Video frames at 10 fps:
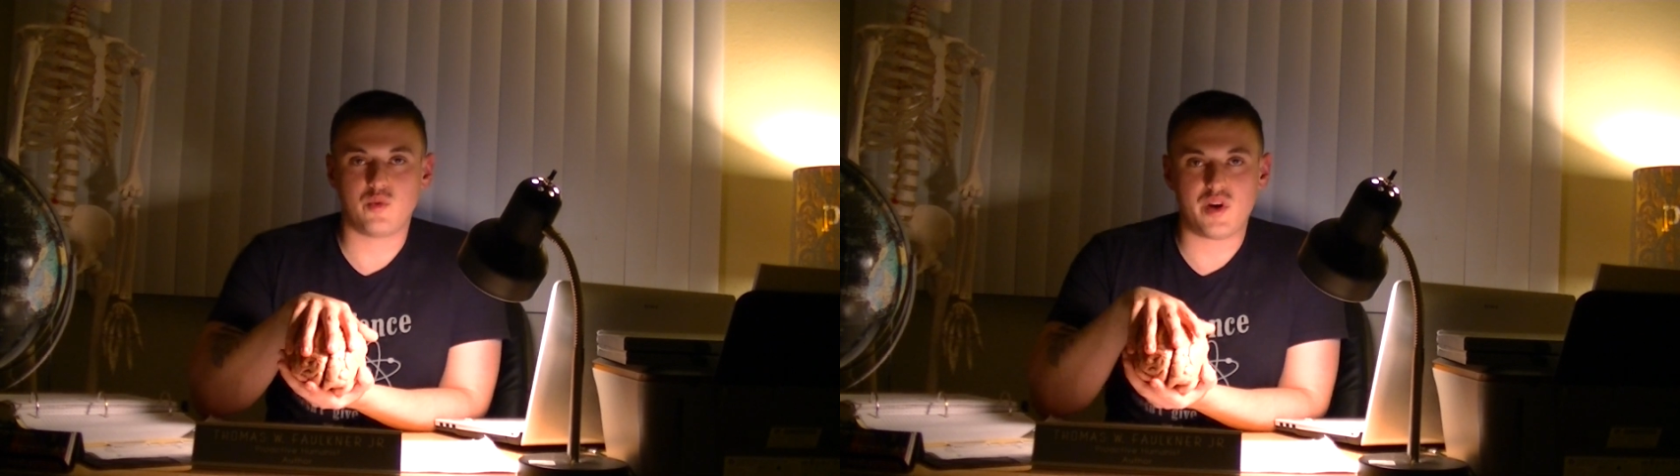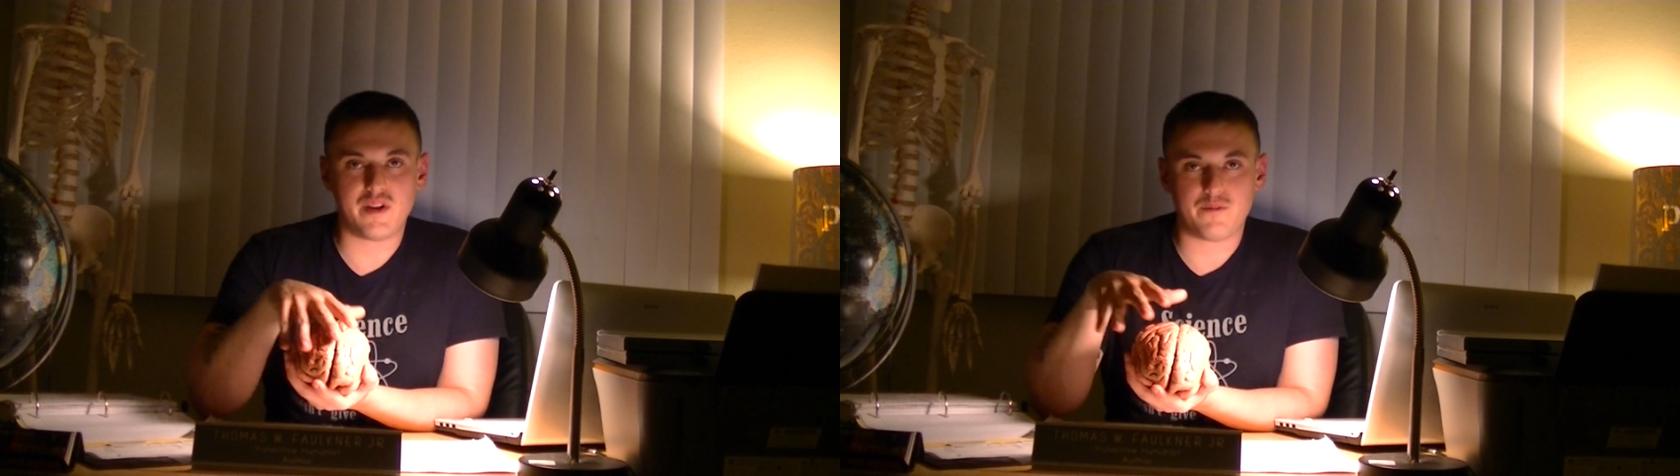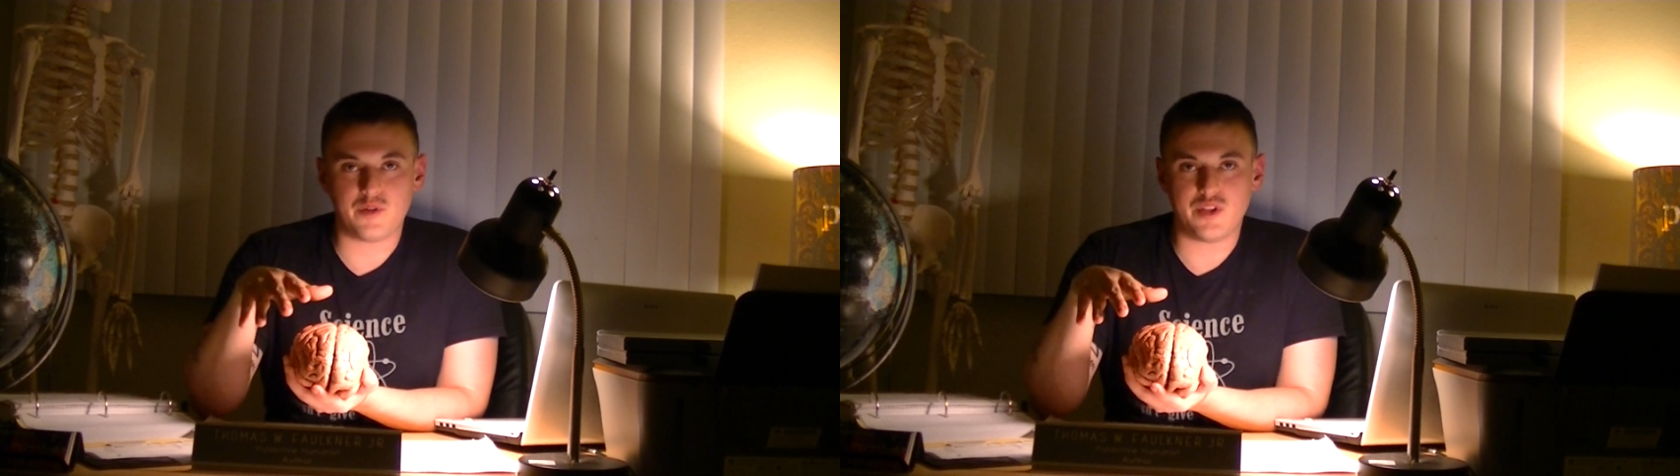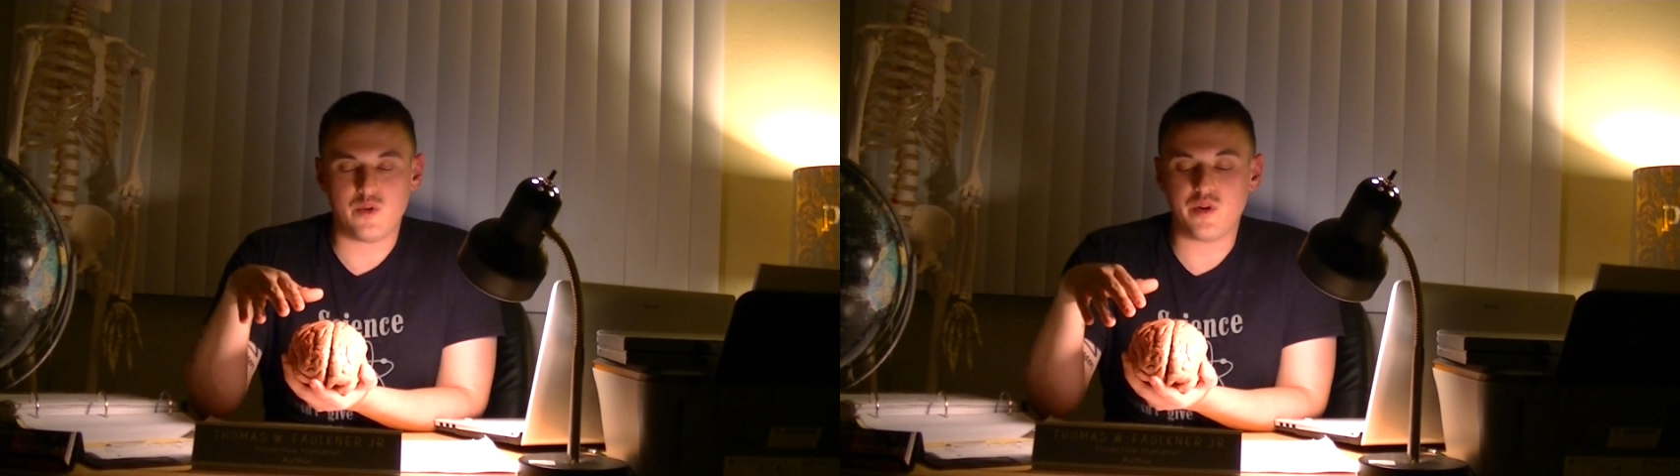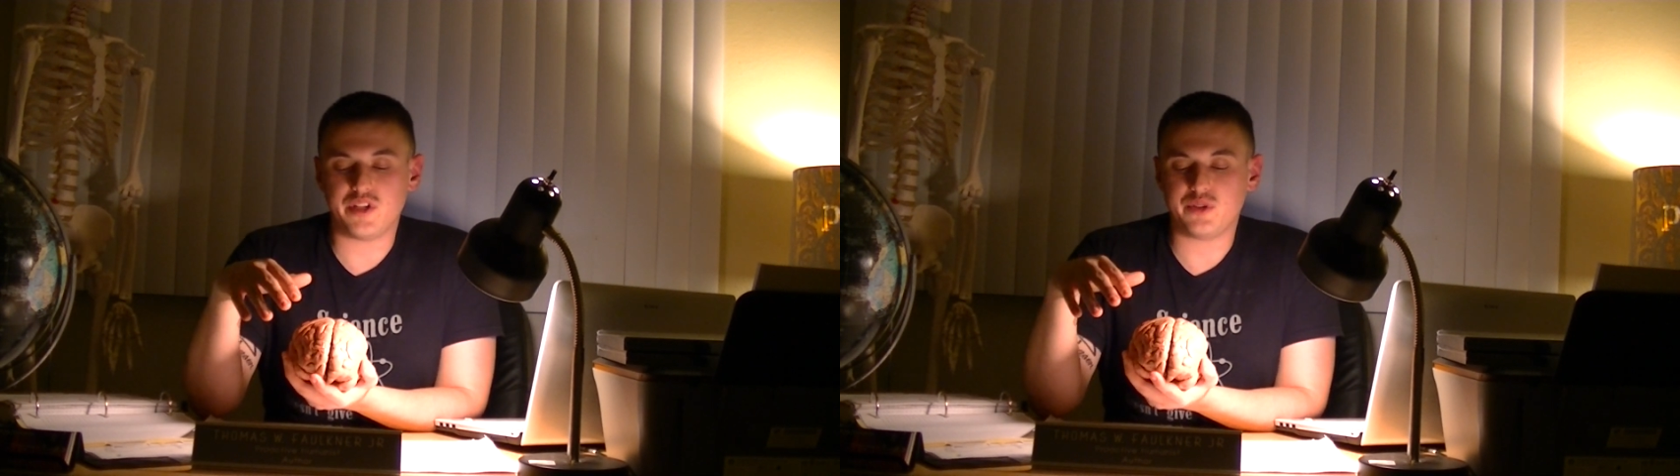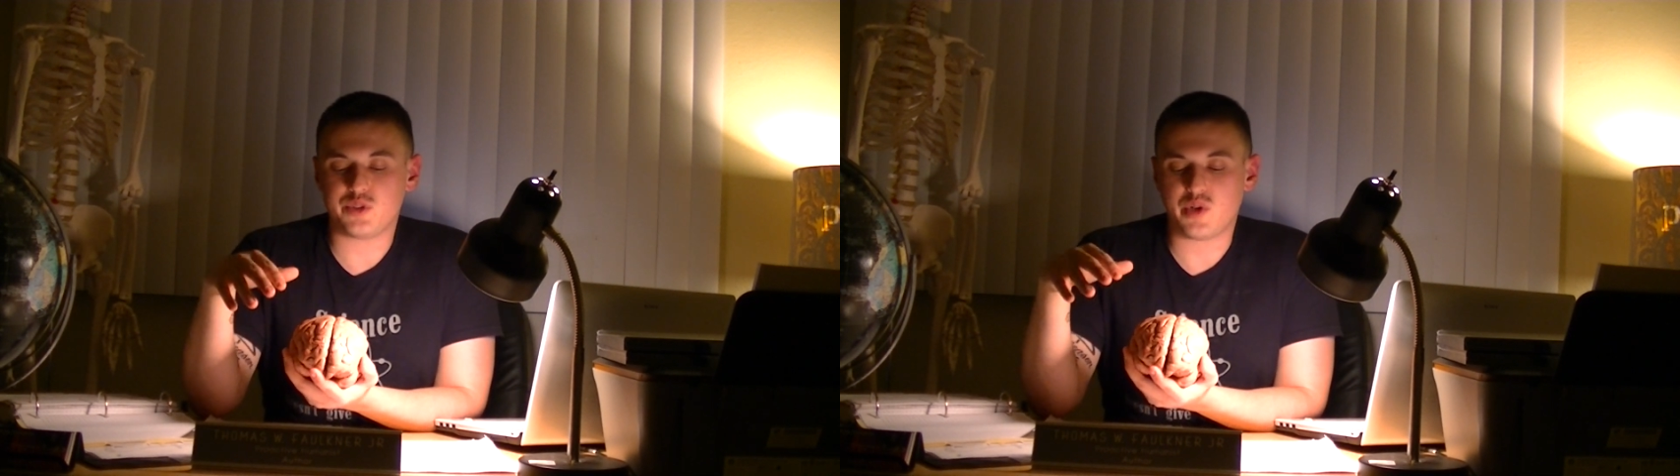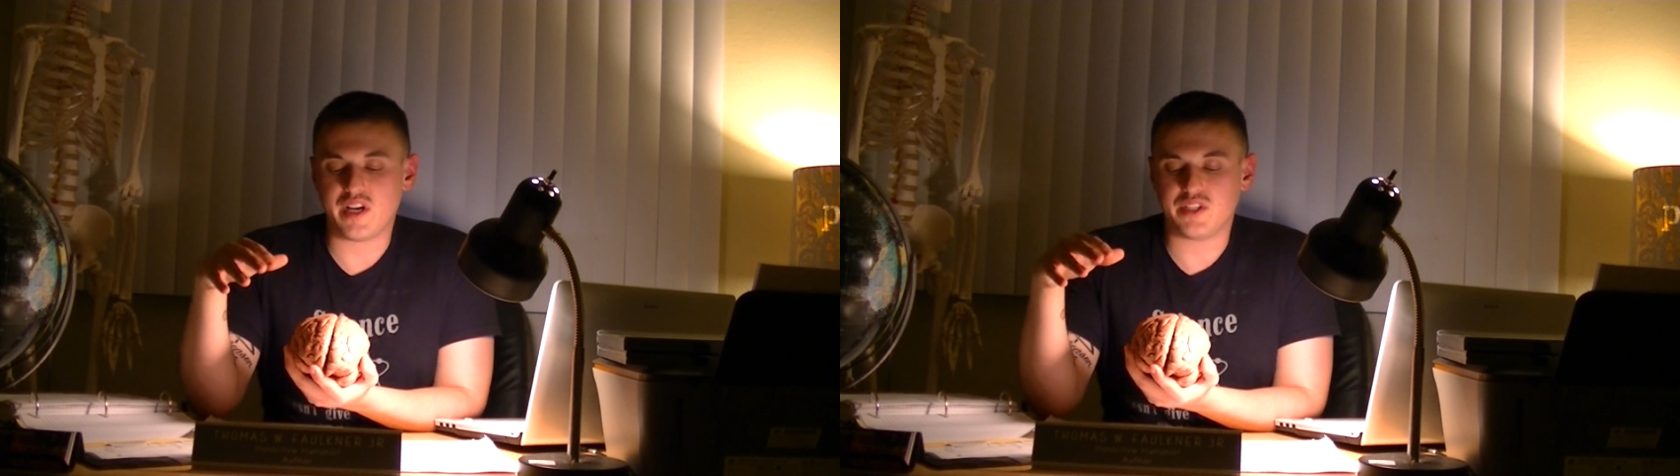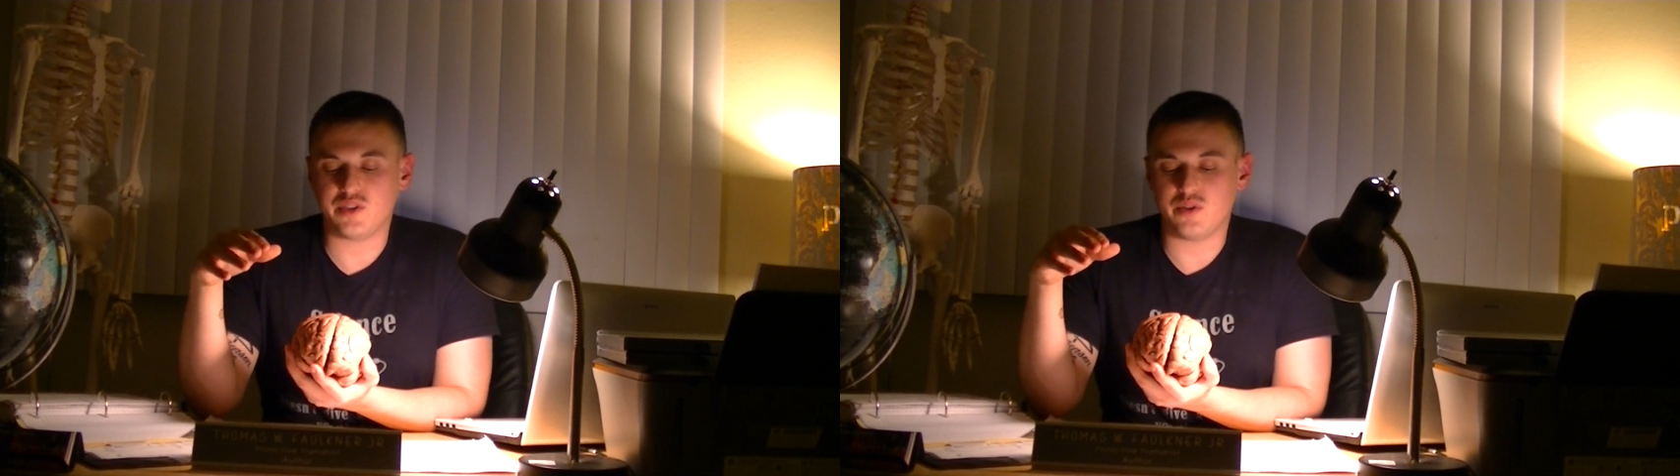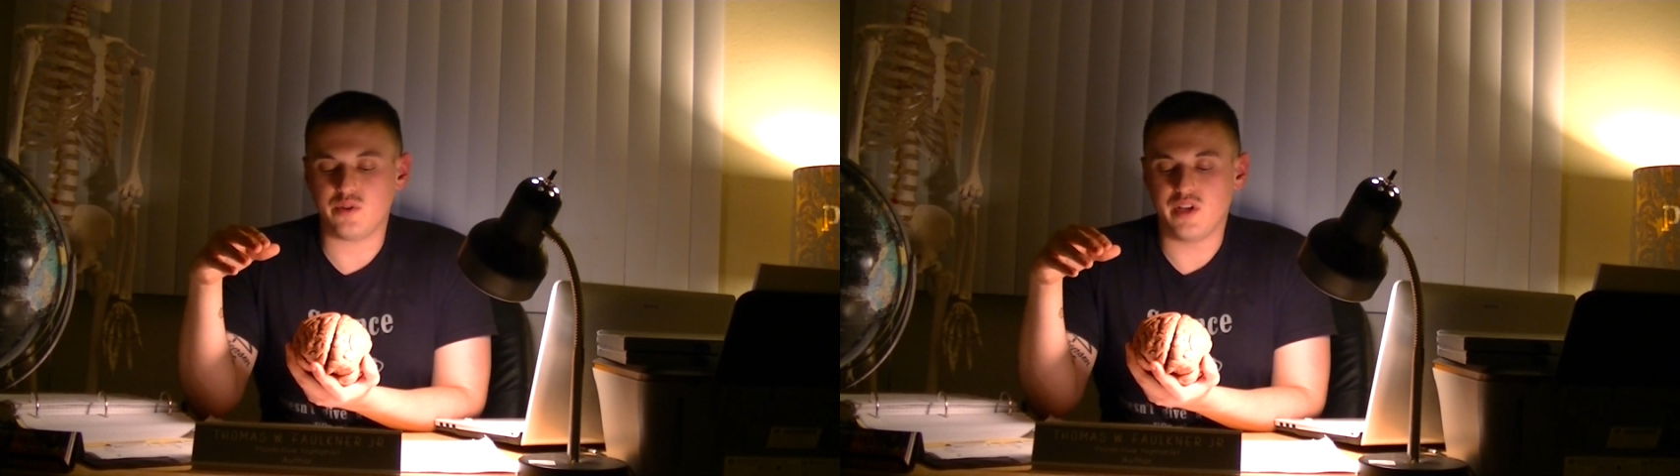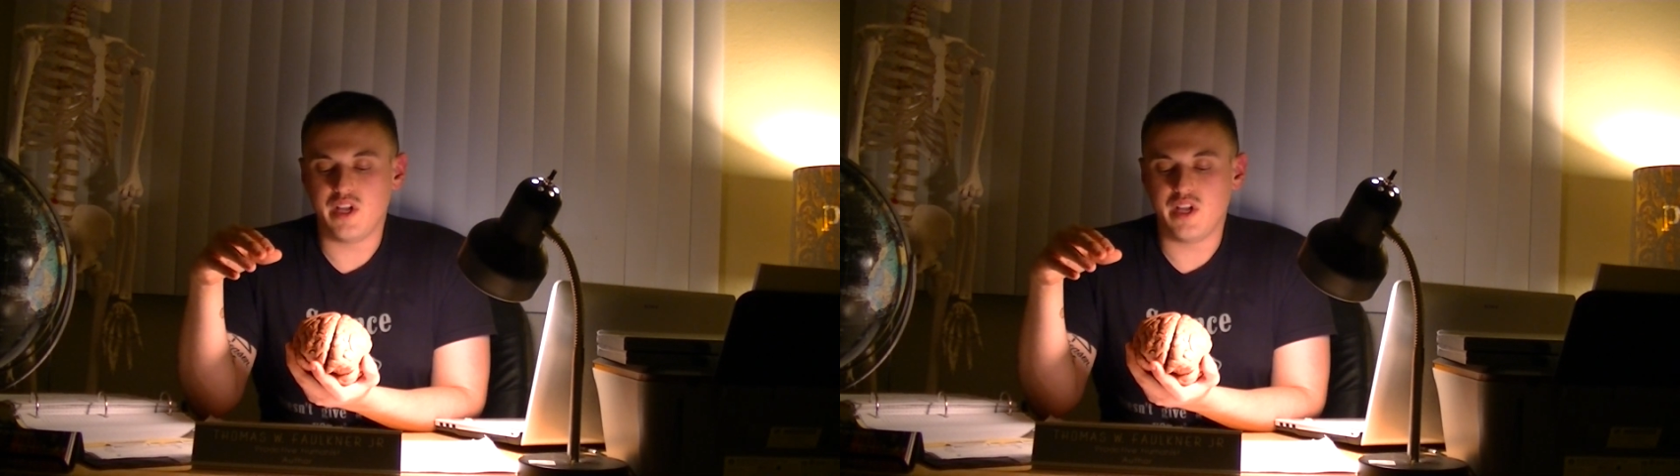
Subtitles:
great for you when you try to